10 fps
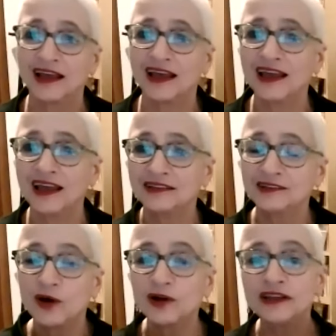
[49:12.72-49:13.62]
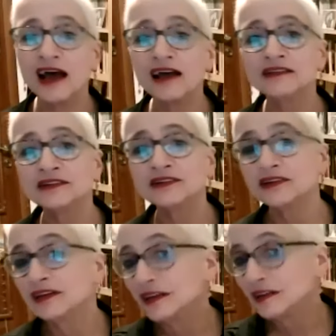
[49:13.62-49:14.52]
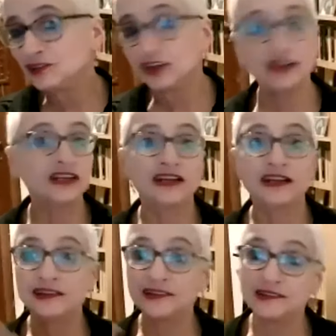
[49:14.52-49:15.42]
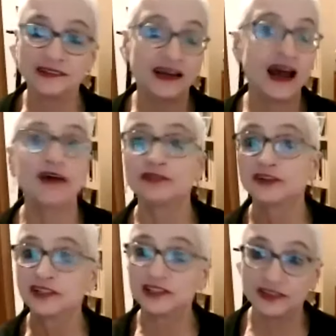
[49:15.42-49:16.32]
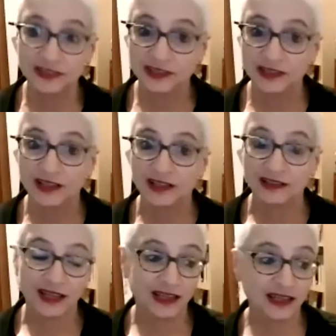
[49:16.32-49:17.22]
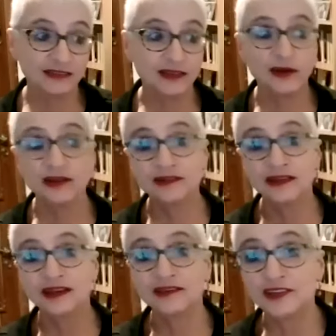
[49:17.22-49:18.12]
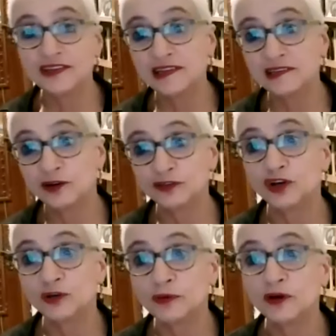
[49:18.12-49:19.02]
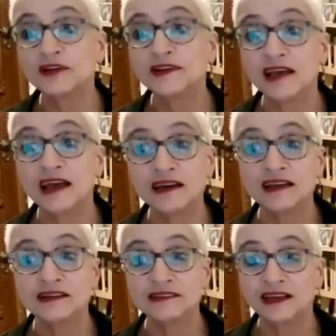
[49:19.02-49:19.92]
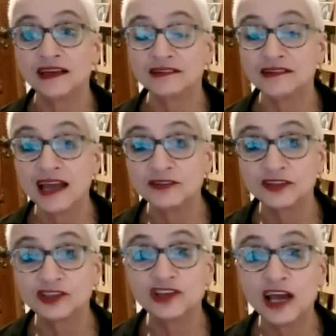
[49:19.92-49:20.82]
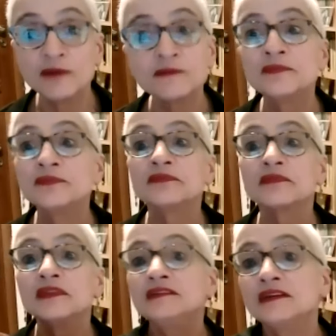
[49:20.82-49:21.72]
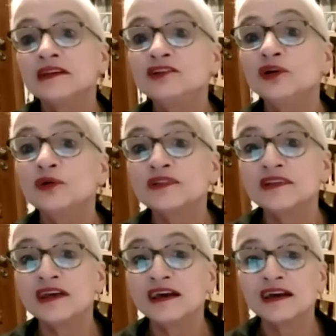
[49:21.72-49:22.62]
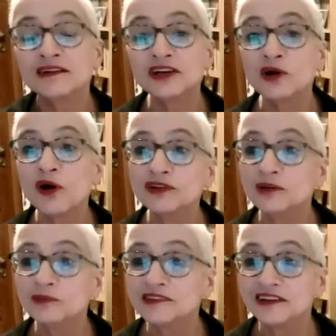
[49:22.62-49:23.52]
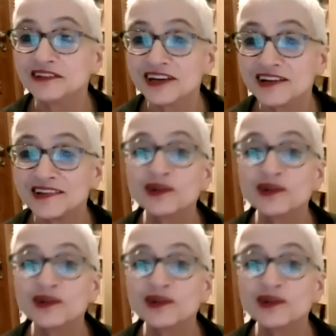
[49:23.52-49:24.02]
And all the other journalists that covered the visit of John Paul II at Yad Vashem, they didn't use recording materials.